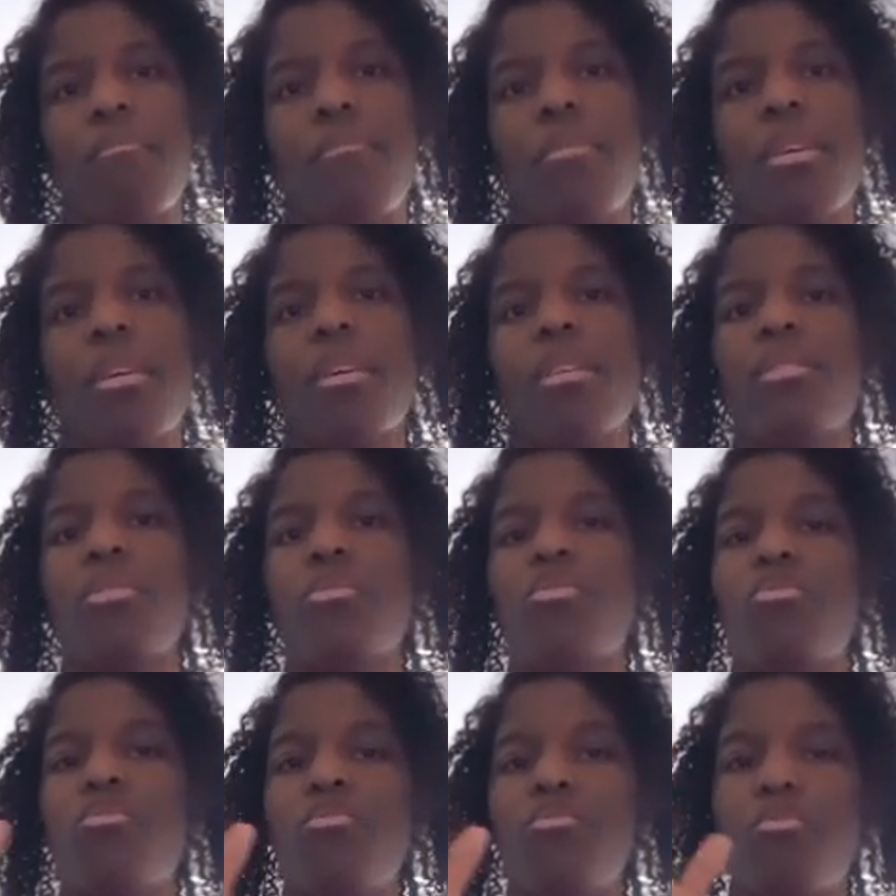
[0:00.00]

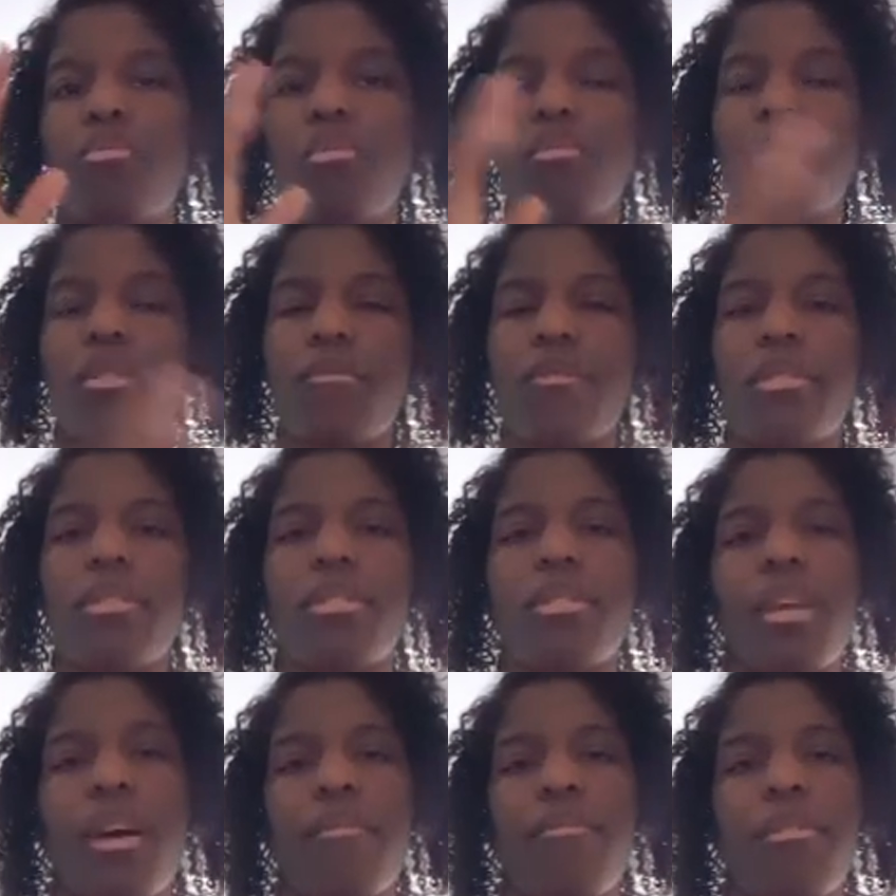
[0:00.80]
because those of
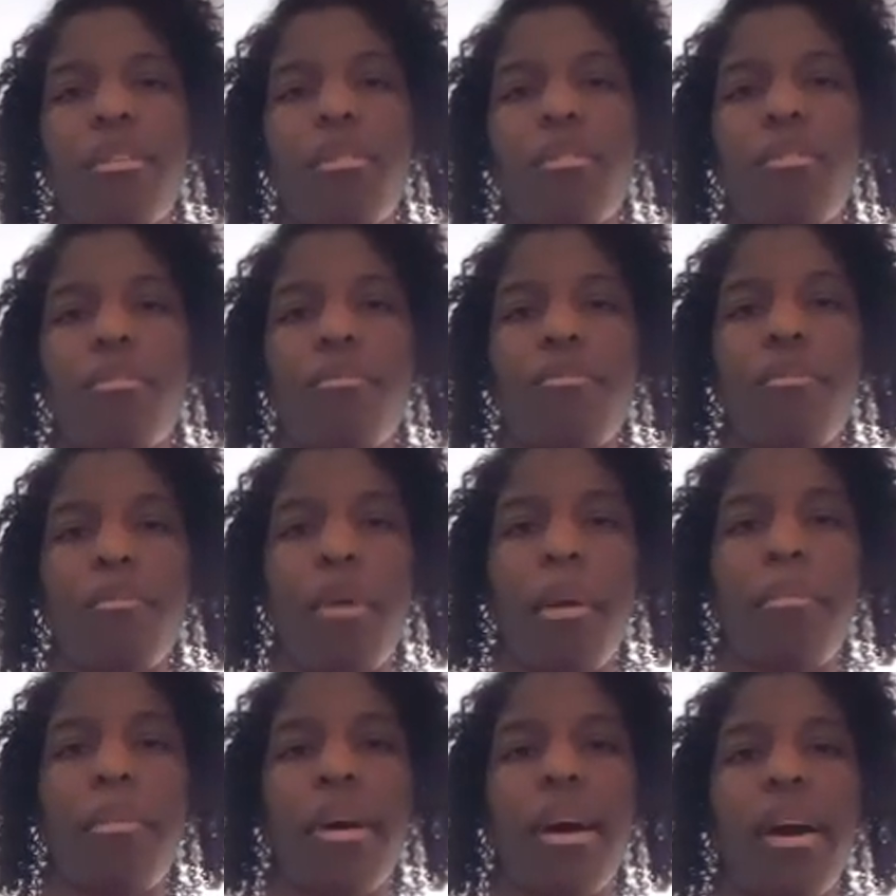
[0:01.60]
us that have healed
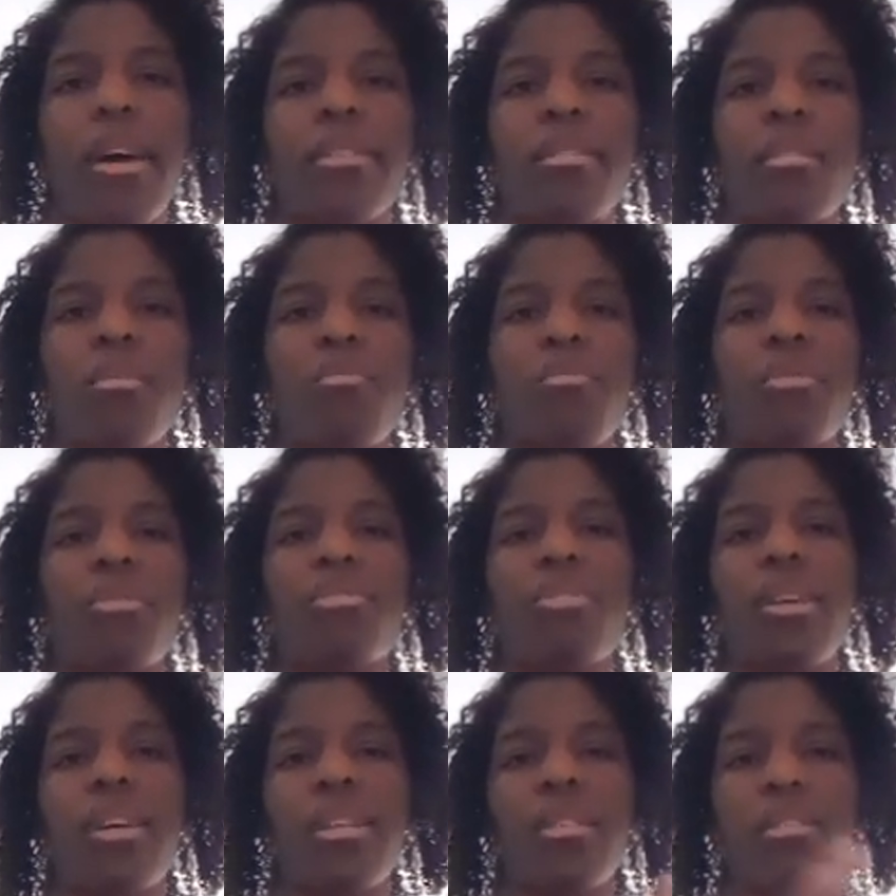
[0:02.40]
from our past and we're
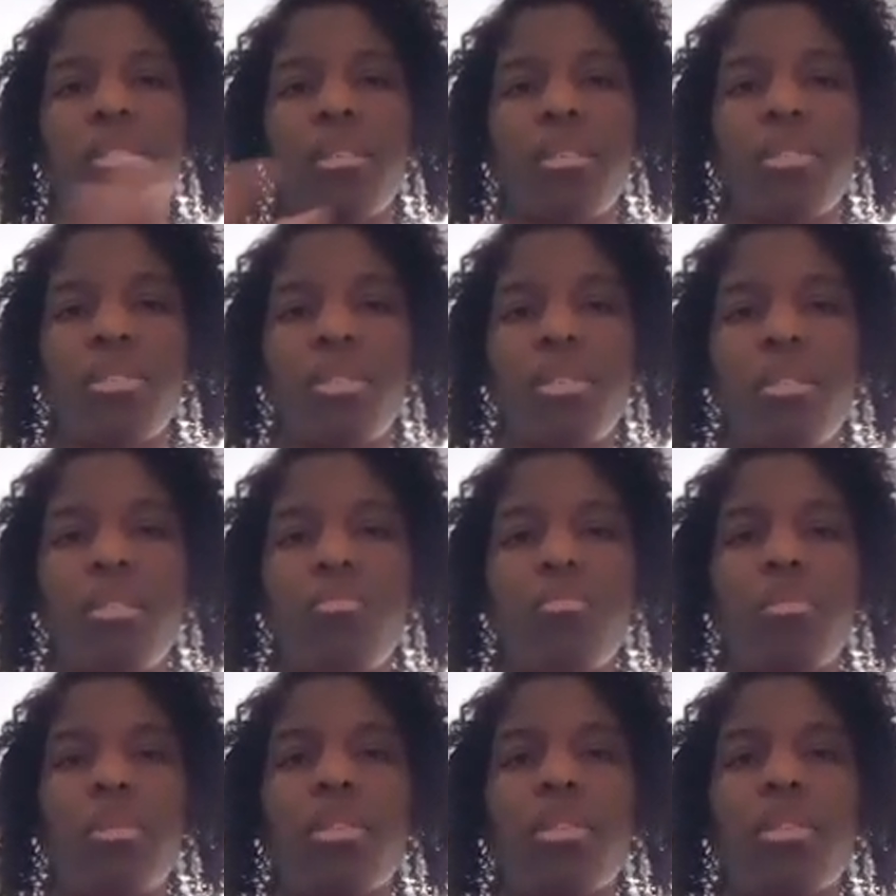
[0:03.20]
transitioned,